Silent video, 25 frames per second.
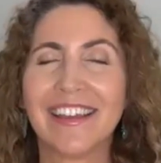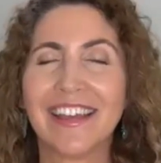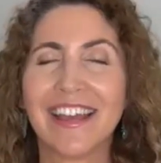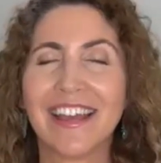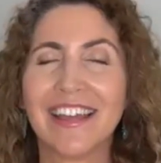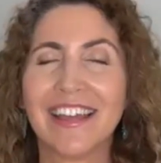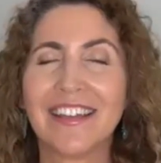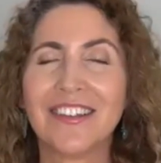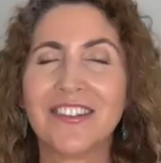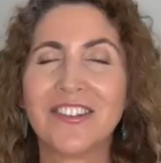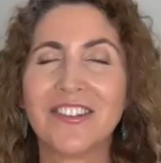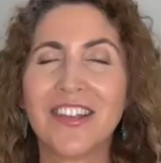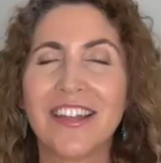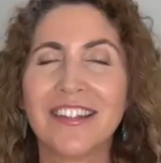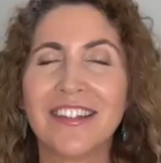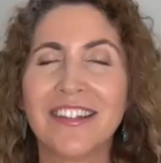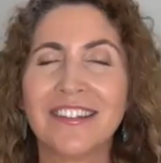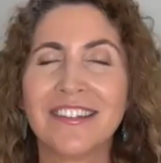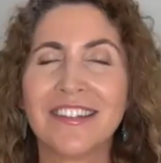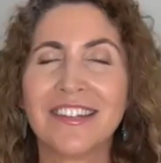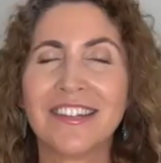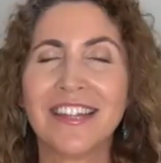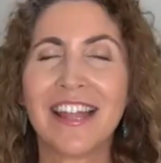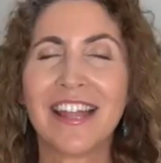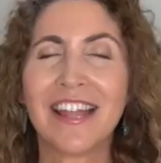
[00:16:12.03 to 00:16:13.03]
And
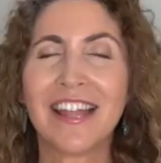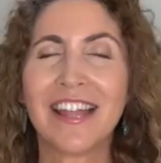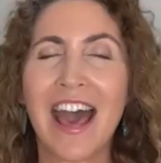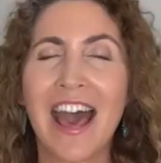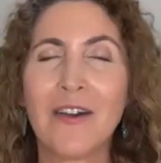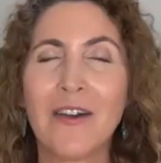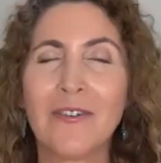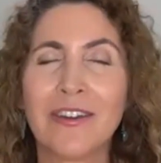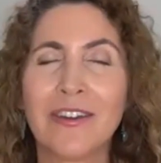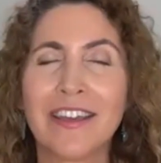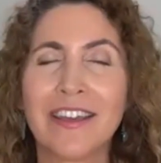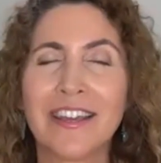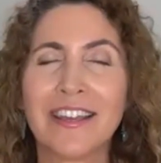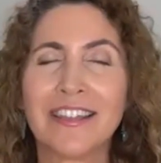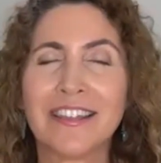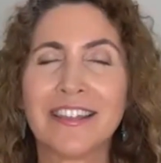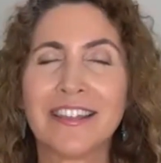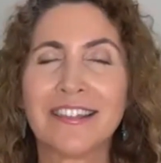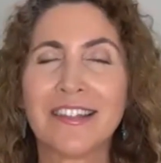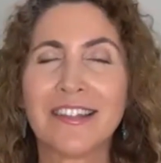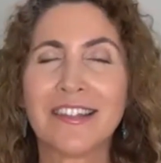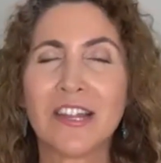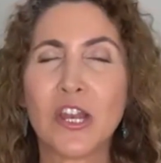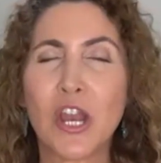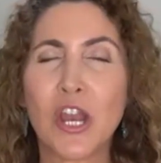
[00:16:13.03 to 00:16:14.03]
just allowing
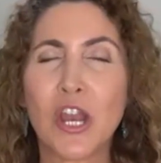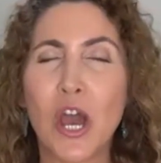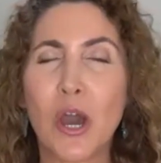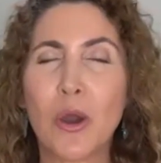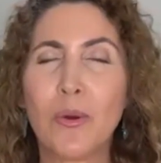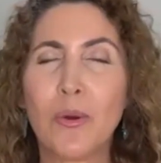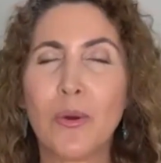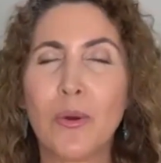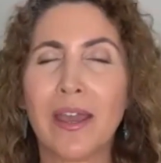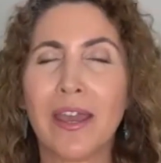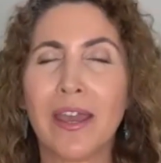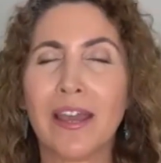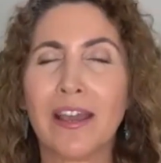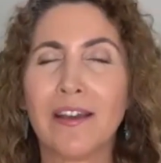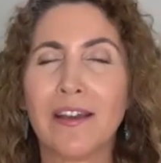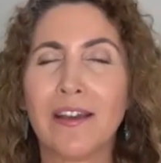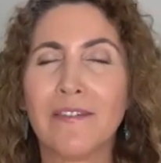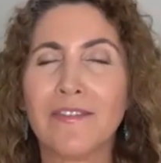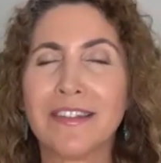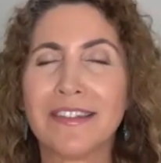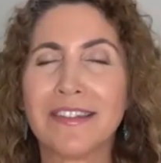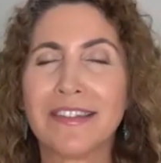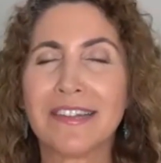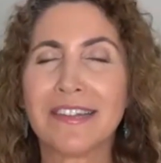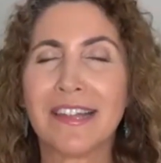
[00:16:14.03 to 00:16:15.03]
this knowing
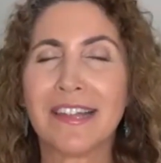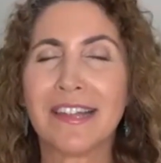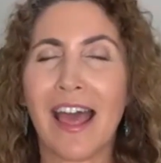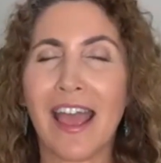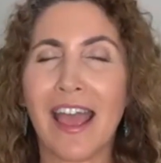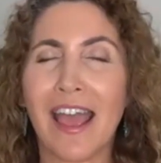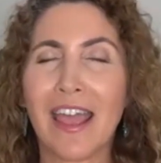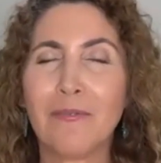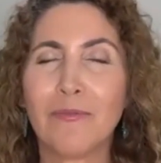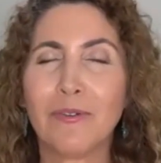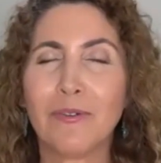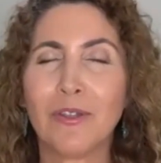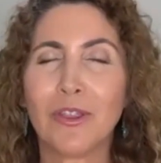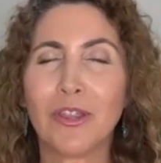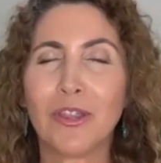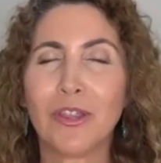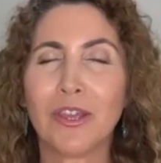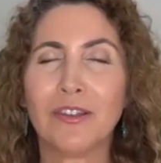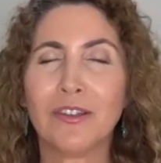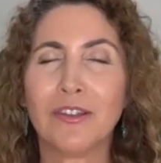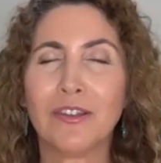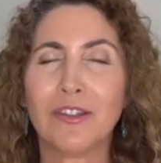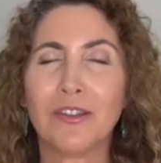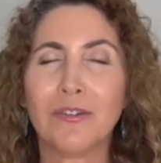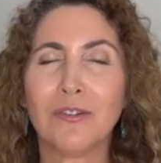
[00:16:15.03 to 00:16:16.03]
of this light
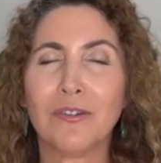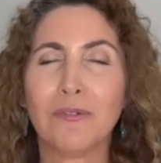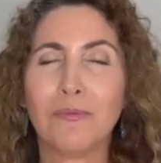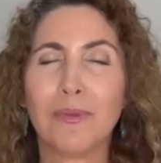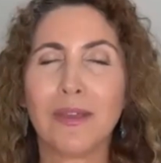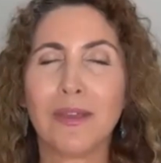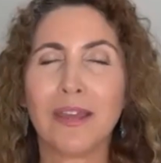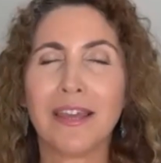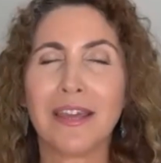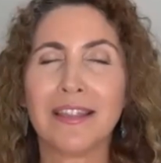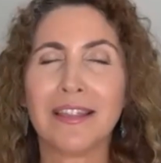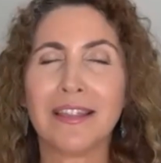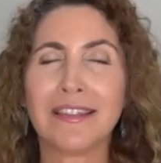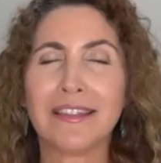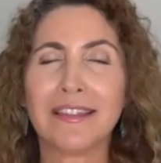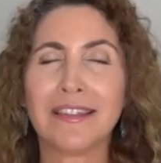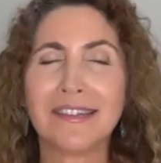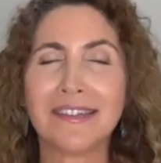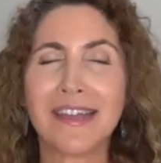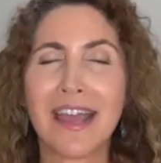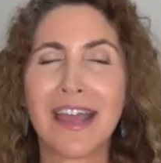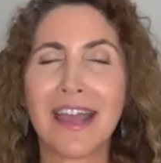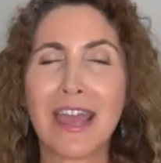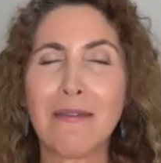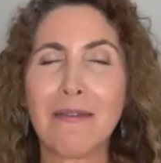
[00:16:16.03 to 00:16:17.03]
within you being the
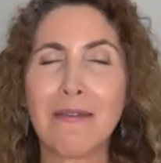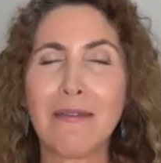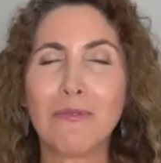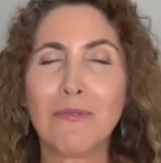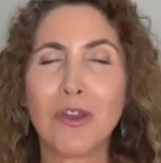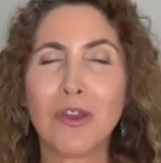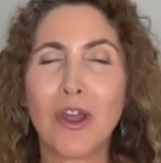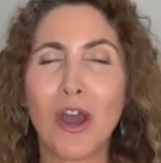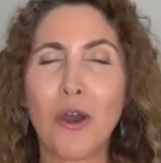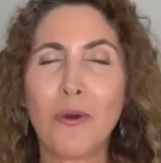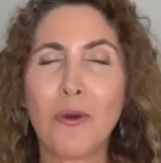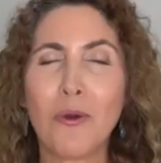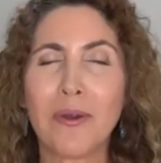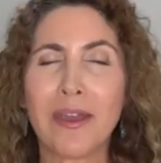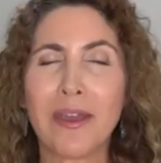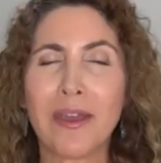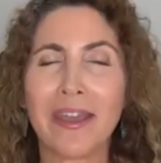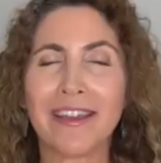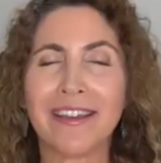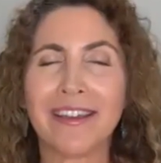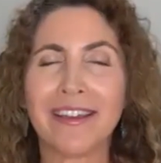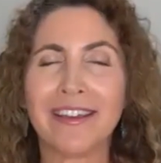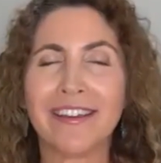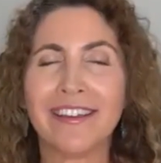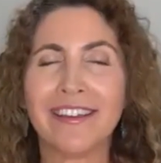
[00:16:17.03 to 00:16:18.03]
same
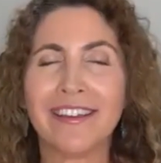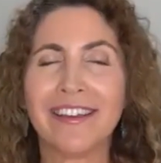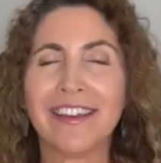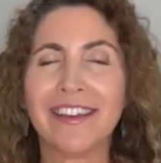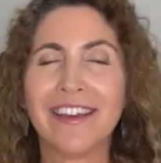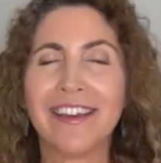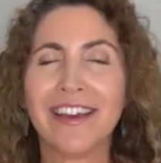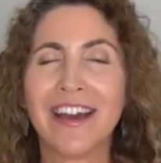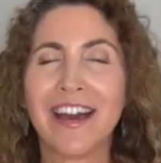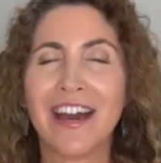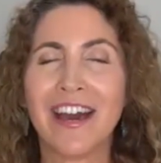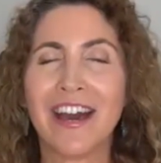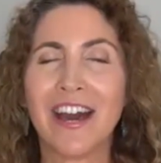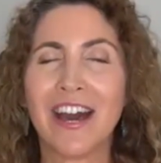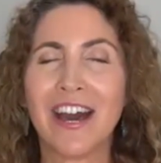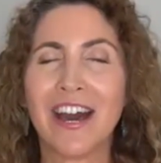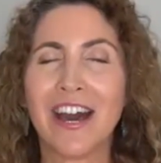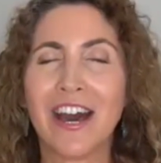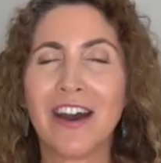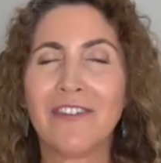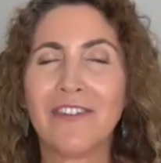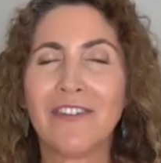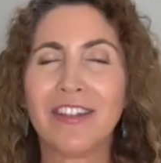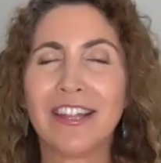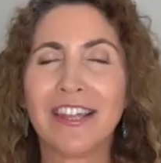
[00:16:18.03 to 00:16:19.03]
knowing
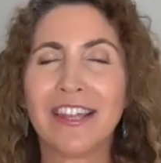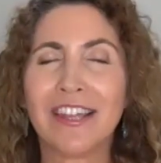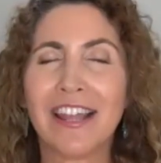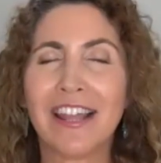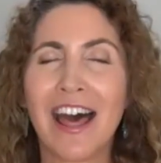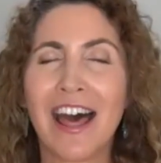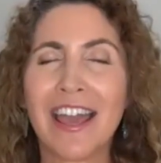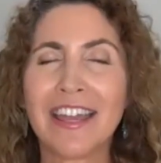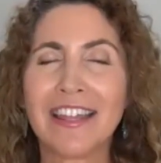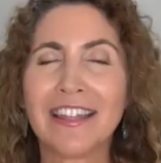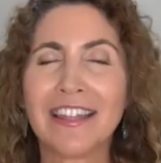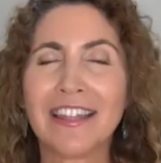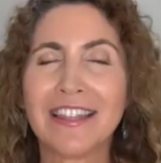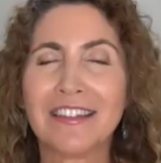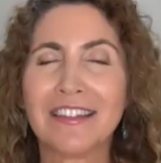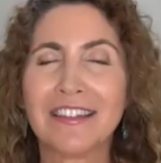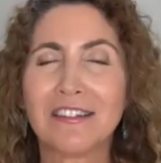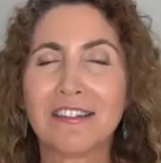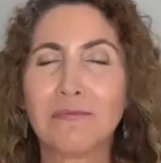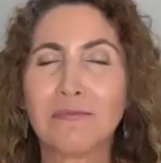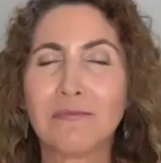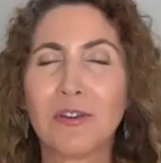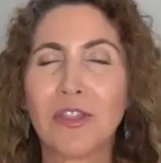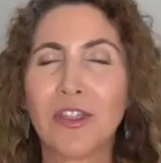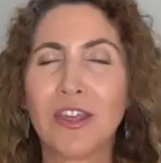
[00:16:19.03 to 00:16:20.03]
of a light
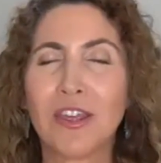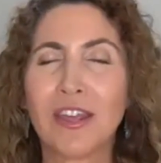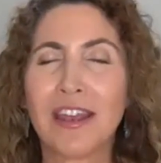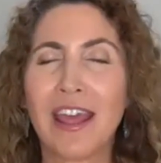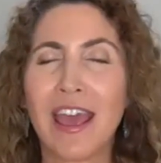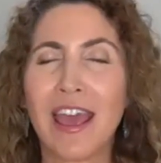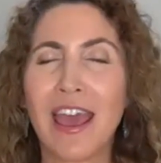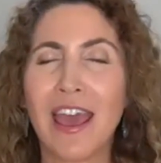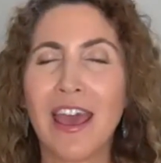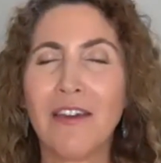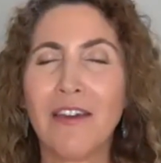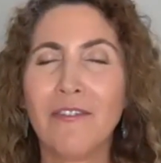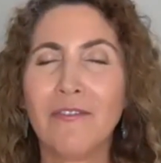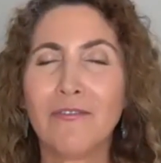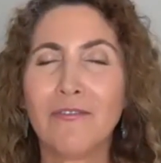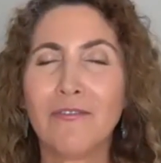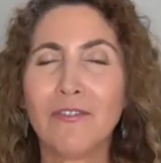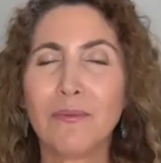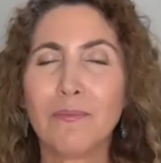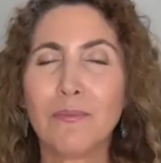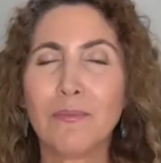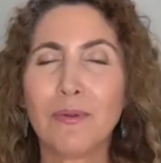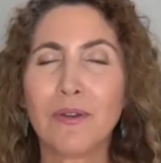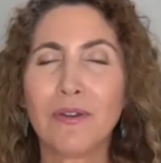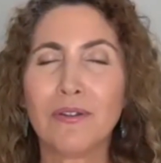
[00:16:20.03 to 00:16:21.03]
that's within
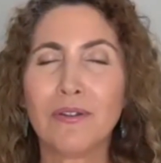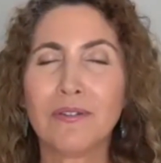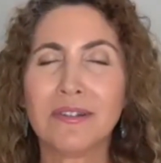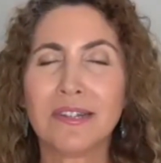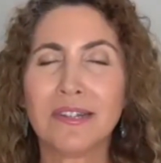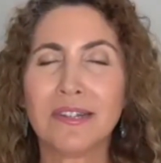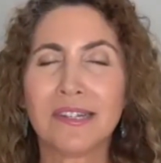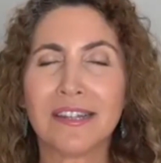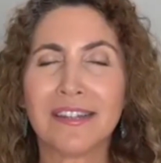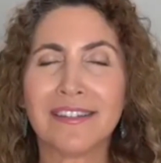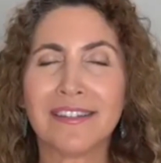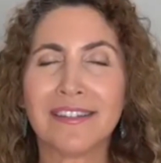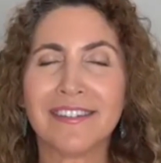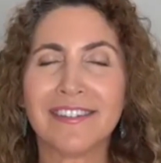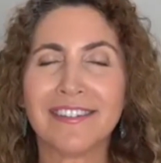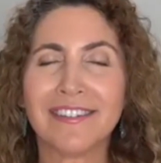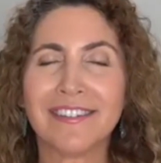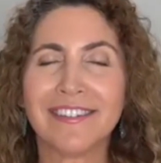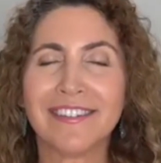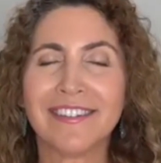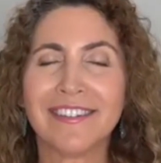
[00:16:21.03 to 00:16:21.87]
every person.